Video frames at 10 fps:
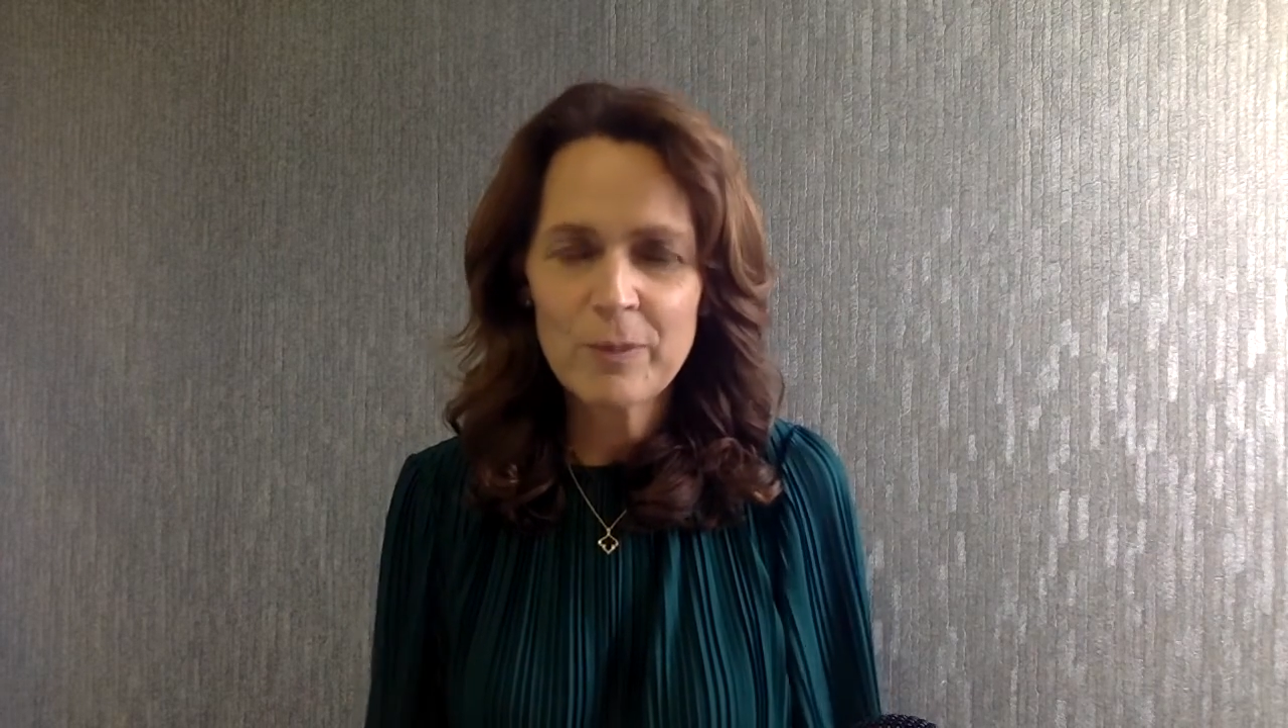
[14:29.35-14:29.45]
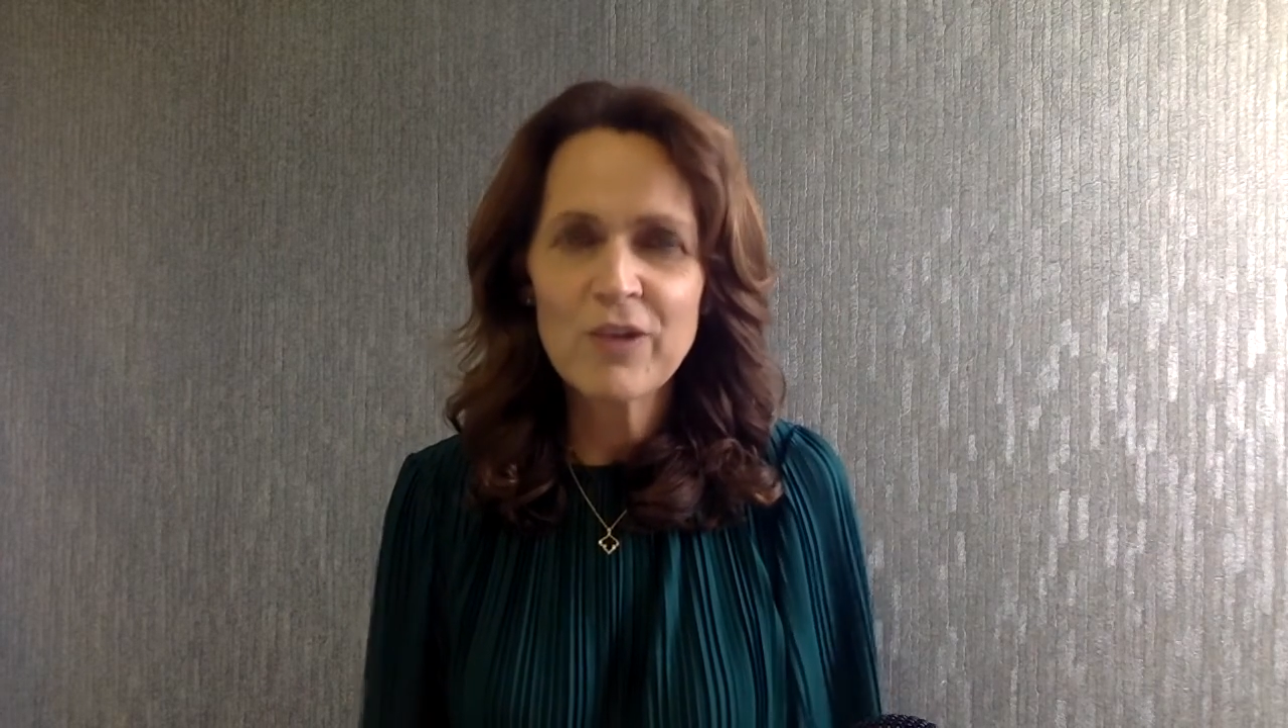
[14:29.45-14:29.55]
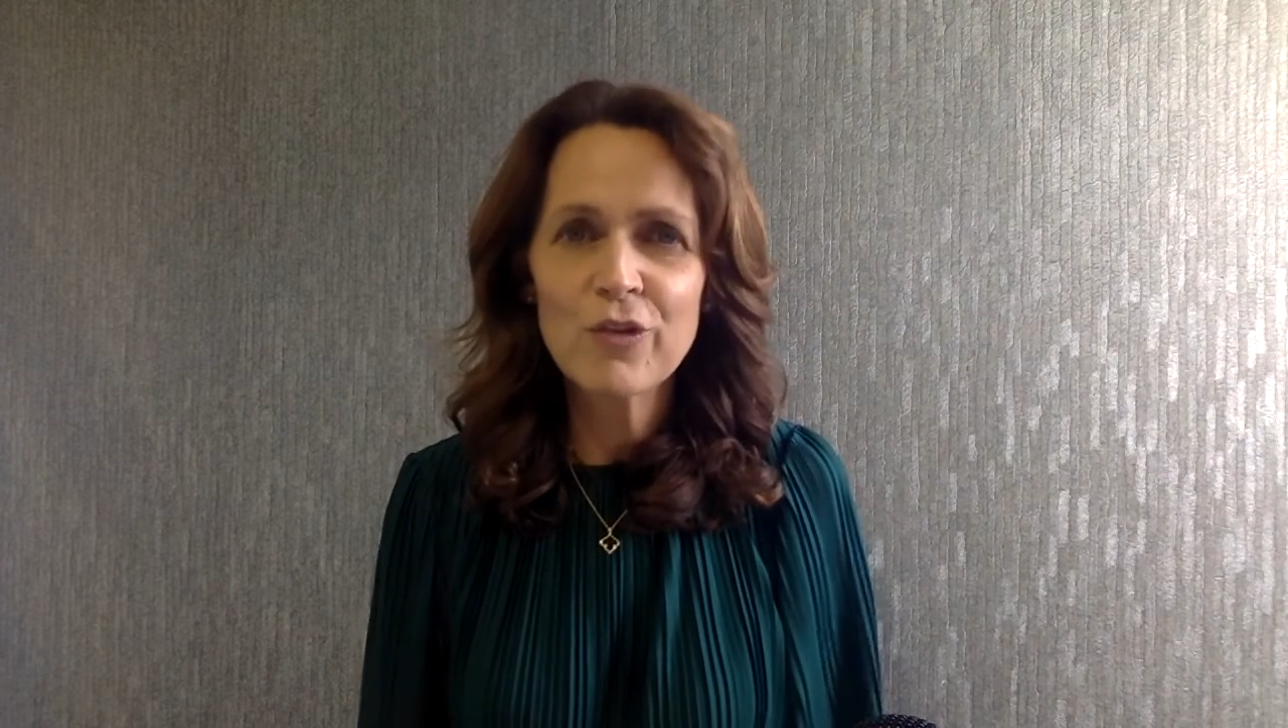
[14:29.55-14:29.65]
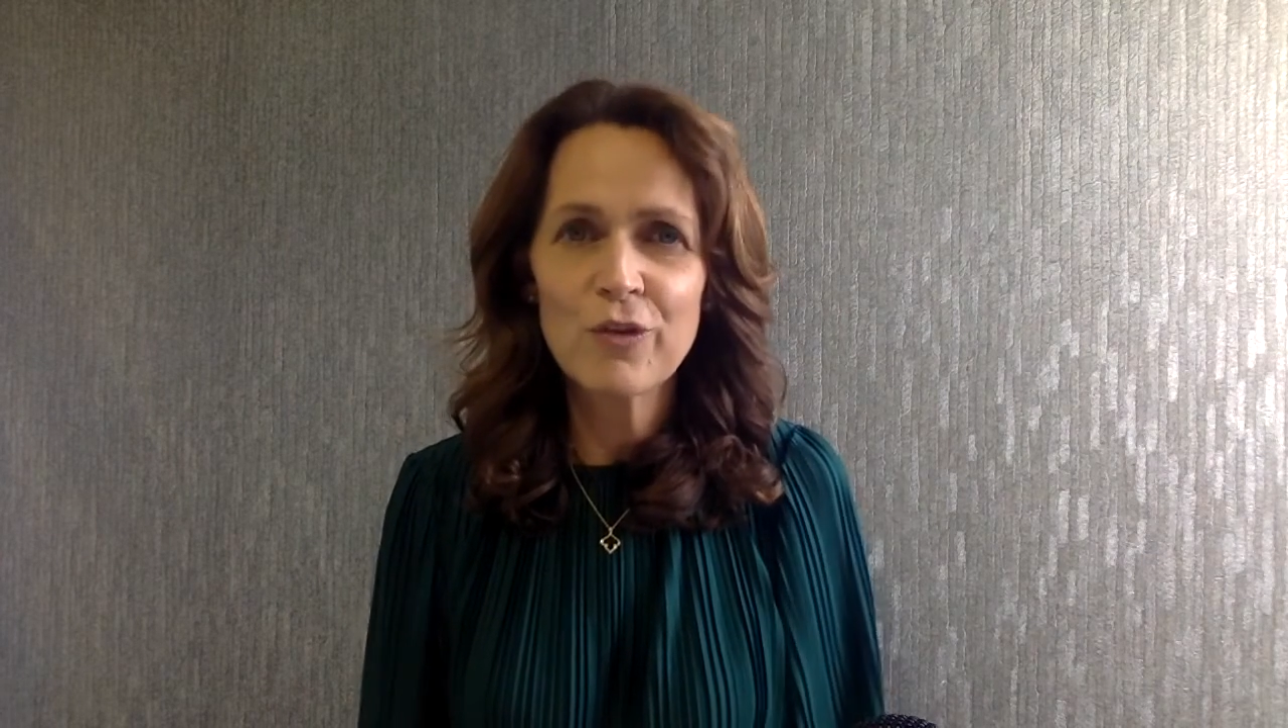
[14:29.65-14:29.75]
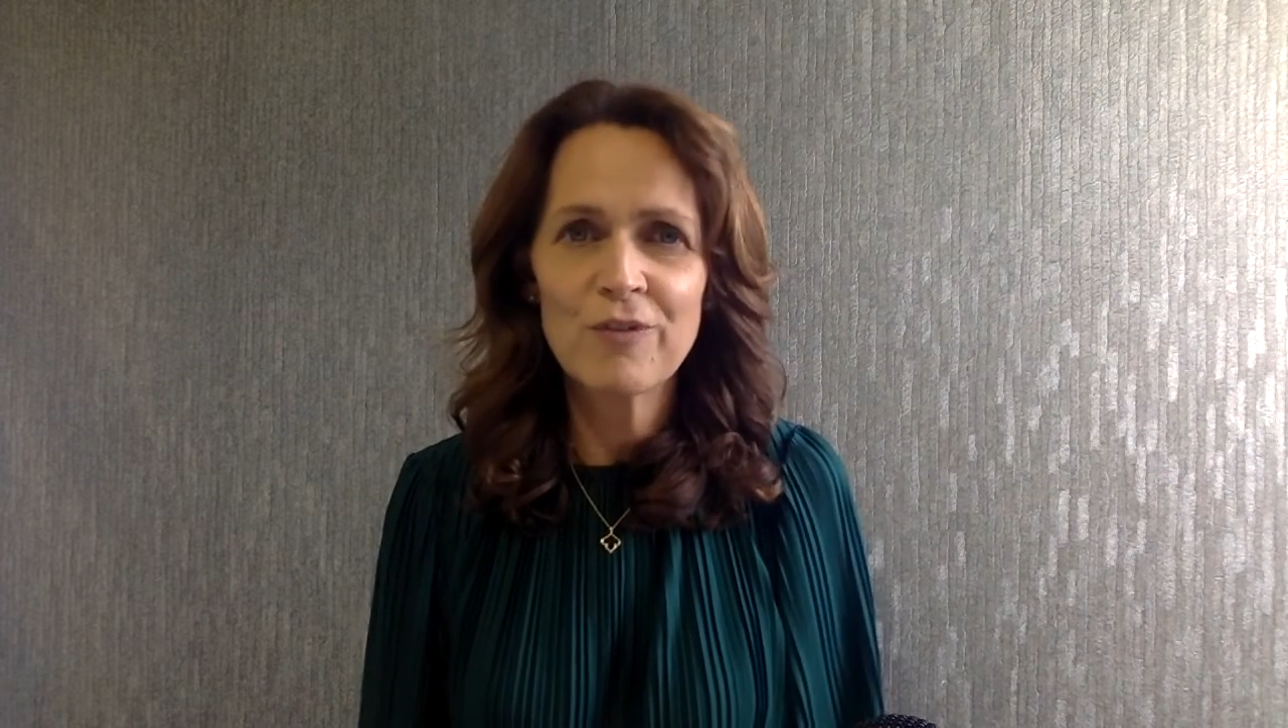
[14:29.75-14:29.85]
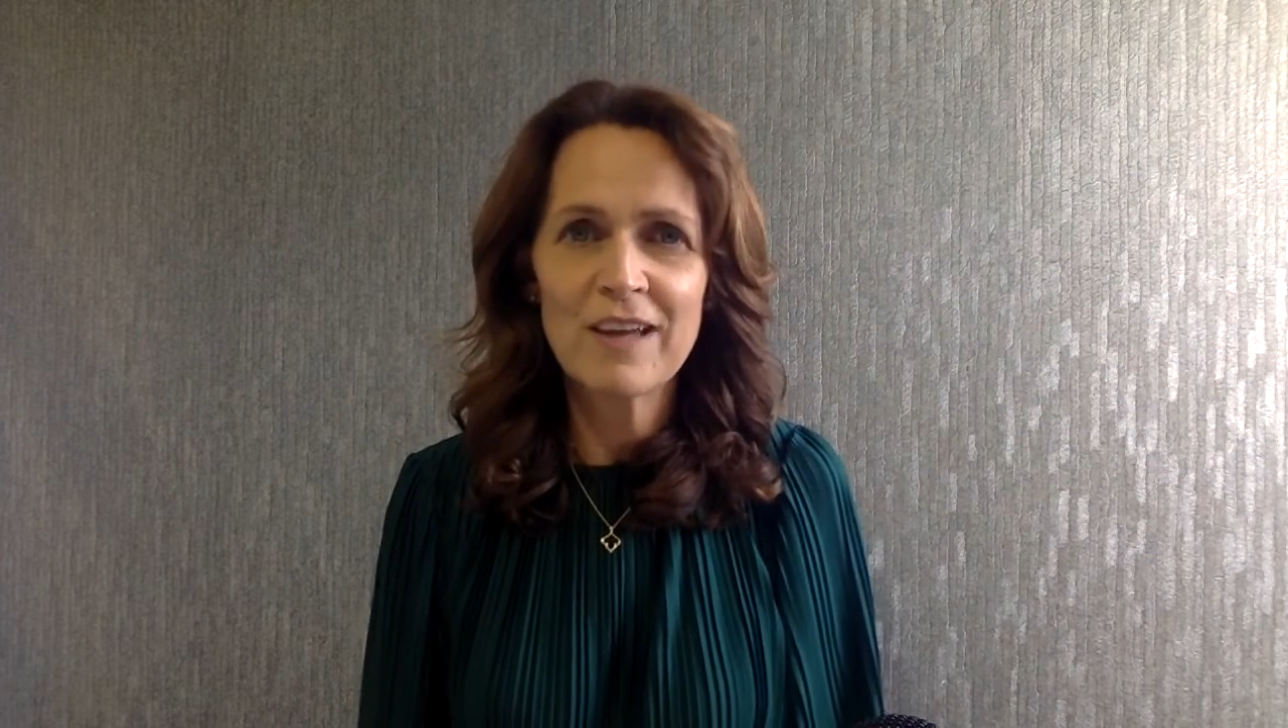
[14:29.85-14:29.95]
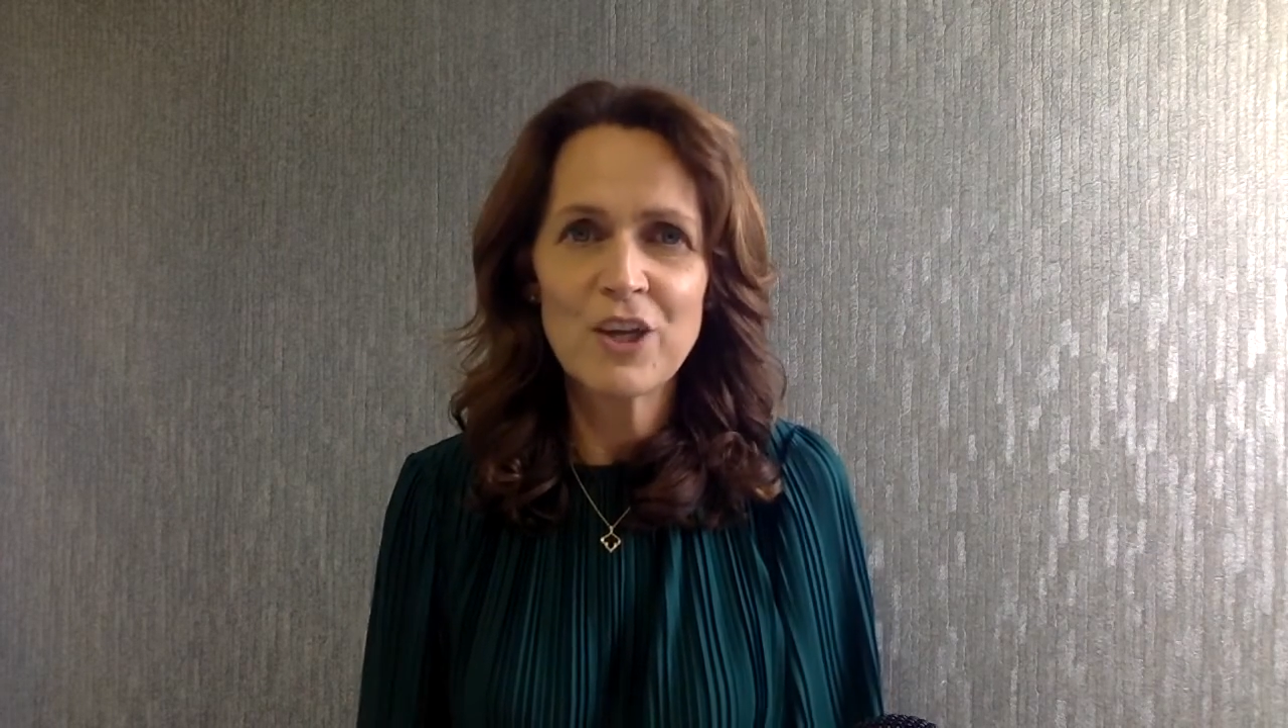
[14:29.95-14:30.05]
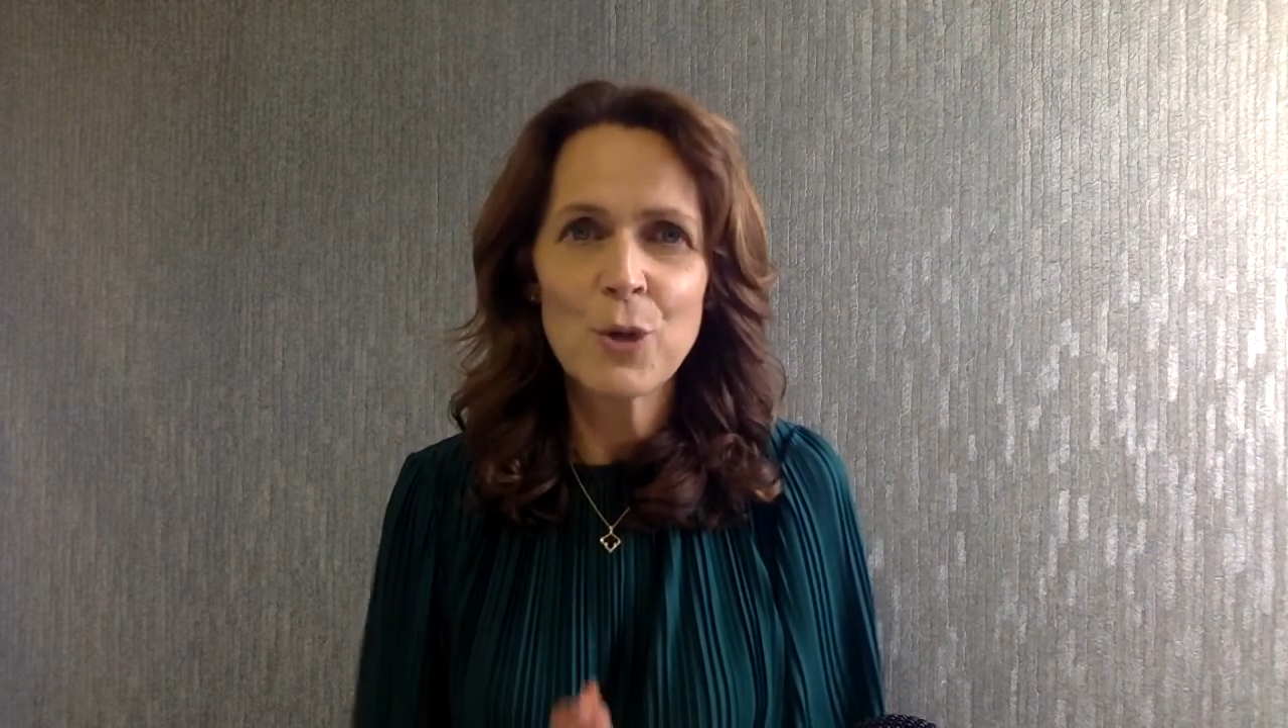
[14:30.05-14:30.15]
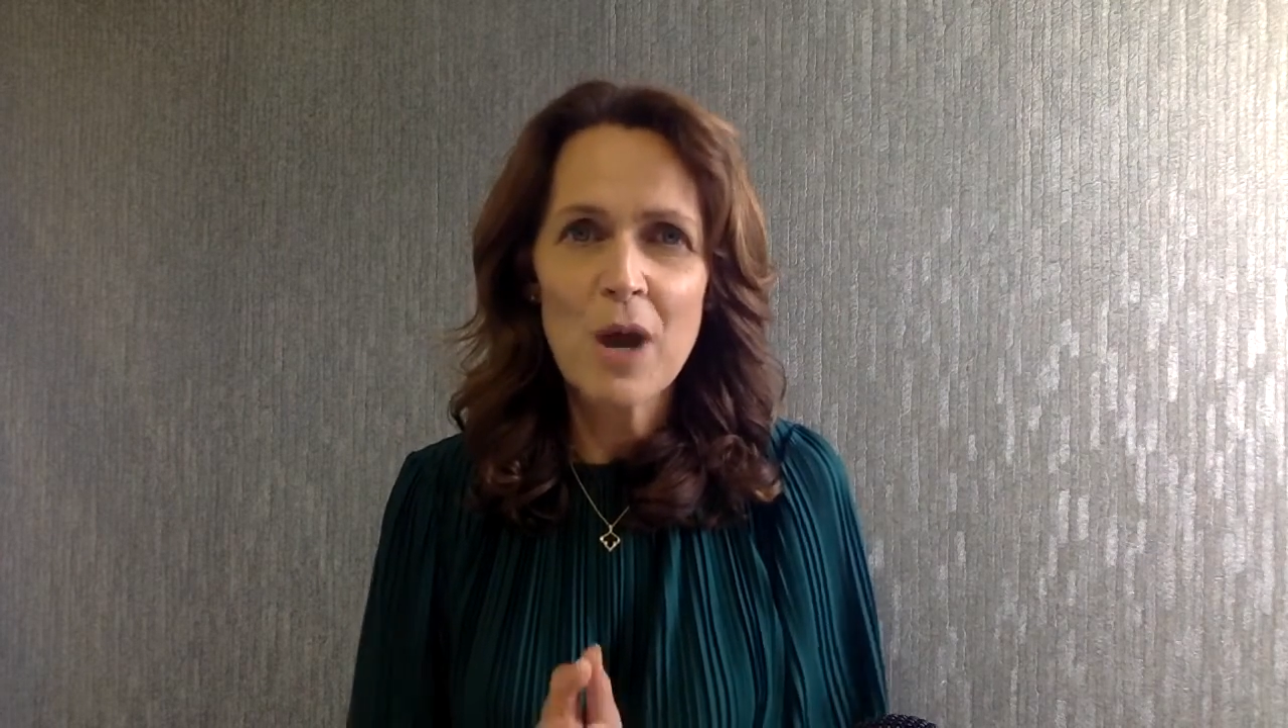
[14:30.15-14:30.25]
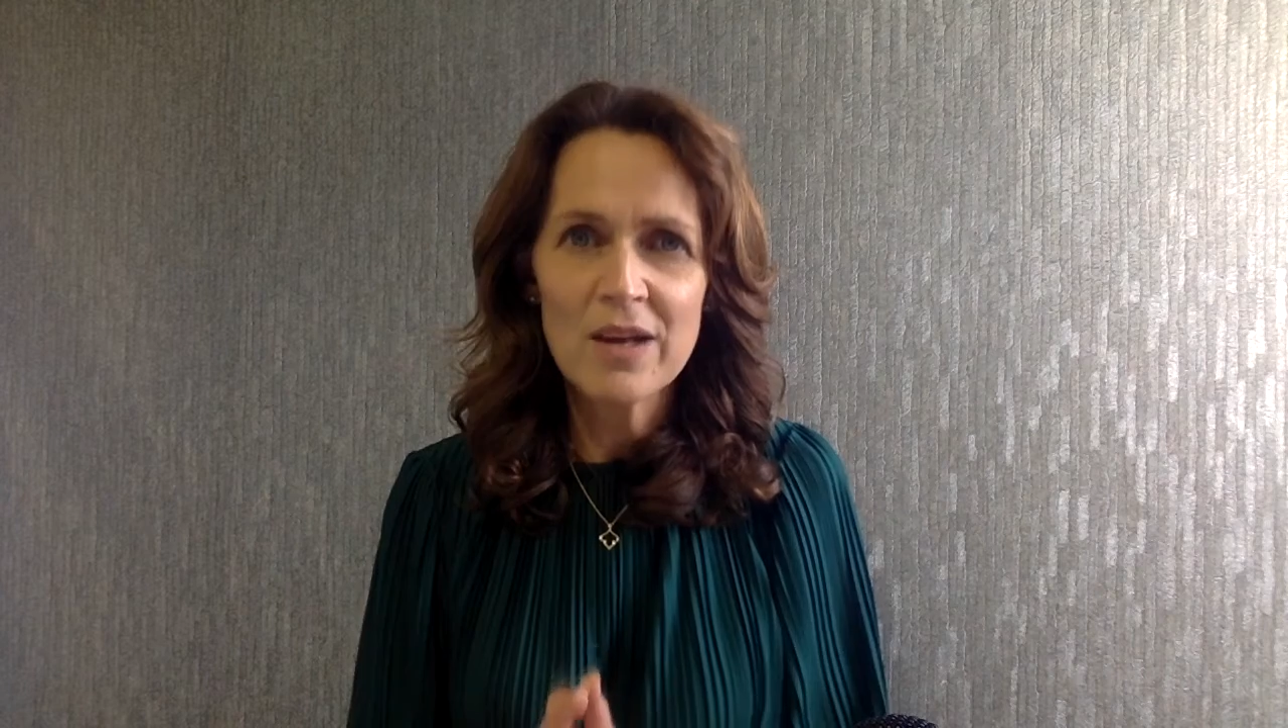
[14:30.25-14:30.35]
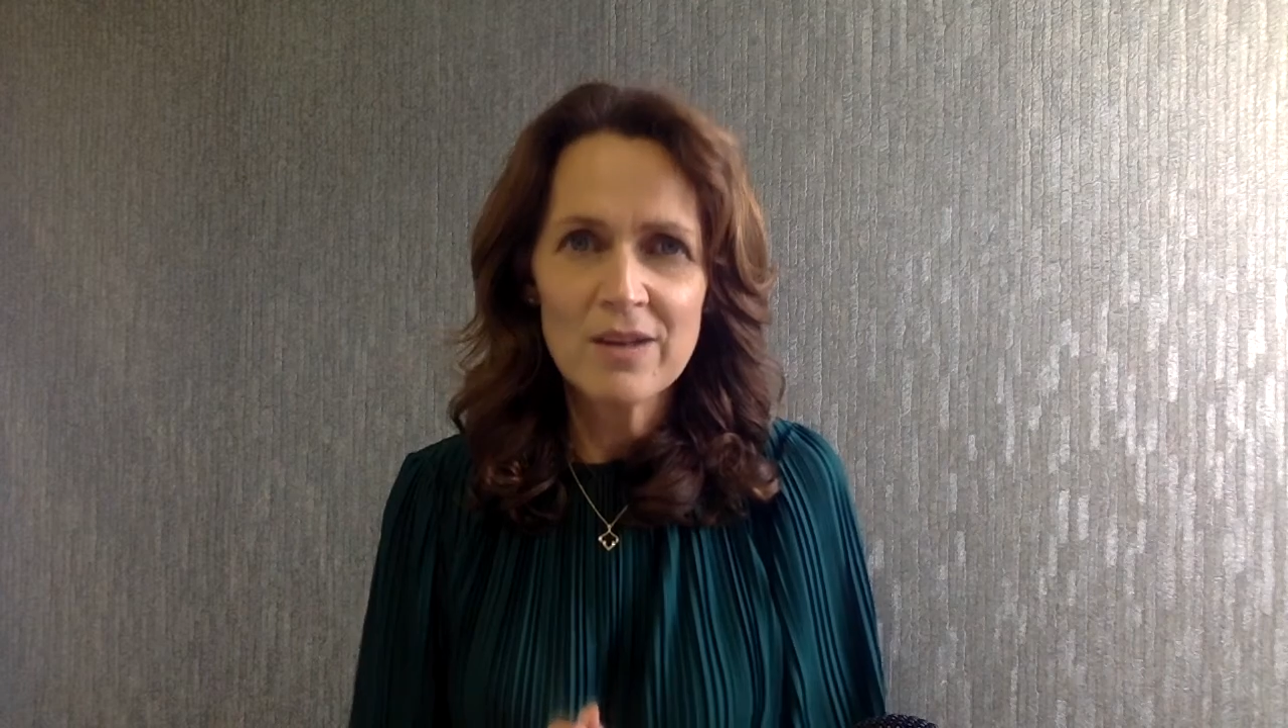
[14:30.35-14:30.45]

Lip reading: speak to your venue,